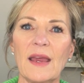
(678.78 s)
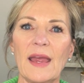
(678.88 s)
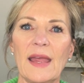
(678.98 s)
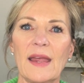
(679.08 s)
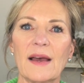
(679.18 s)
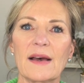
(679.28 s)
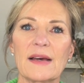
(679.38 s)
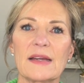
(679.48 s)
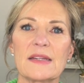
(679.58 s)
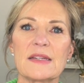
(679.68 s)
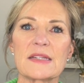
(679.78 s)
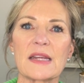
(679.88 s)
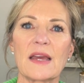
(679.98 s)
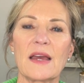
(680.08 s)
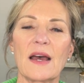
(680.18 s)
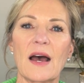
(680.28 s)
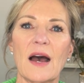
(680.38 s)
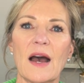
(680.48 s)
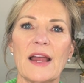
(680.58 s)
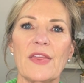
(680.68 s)
and
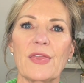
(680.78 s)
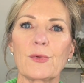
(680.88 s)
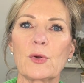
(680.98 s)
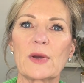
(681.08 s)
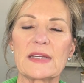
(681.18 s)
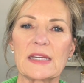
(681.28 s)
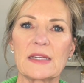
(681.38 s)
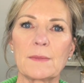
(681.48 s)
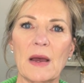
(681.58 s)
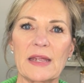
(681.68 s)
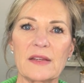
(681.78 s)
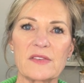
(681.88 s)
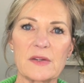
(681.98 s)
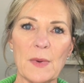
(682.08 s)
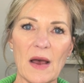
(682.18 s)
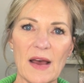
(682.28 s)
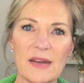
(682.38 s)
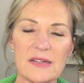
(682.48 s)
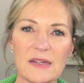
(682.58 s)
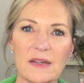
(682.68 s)
I threw it in my
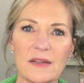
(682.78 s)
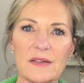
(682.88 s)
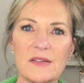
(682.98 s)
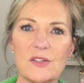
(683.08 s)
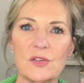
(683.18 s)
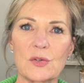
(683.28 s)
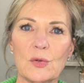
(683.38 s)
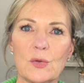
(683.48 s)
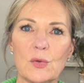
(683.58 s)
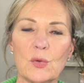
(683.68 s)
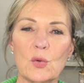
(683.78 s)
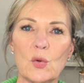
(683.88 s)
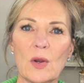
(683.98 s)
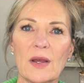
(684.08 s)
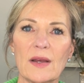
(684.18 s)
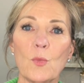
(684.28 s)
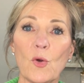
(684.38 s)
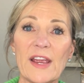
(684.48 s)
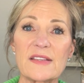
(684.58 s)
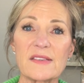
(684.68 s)
Instapot to
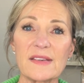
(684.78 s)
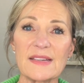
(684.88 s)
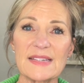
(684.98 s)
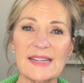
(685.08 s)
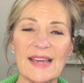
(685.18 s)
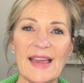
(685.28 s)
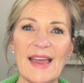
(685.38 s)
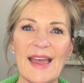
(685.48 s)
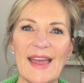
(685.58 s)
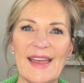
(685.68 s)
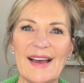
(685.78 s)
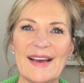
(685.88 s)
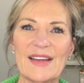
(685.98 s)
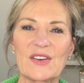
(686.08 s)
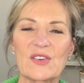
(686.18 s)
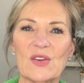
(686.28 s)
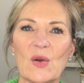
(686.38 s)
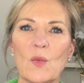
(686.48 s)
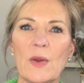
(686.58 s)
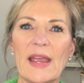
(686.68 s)
braise it, and
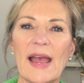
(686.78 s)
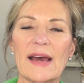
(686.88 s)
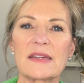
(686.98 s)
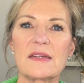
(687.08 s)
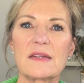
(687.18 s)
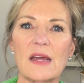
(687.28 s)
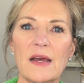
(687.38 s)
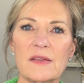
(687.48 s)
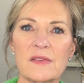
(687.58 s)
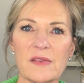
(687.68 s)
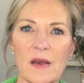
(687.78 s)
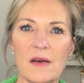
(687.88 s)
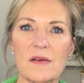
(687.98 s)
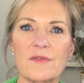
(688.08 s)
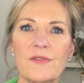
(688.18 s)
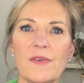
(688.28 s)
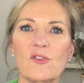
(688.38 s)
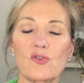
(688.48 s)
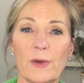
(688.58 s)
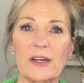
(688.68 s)
we had tons of
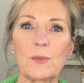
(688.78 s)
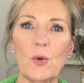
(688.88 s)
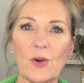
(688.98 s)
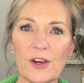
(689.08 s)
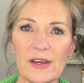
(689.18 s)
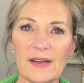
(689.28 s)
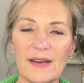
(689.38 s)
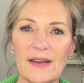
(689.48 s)
shredded pork.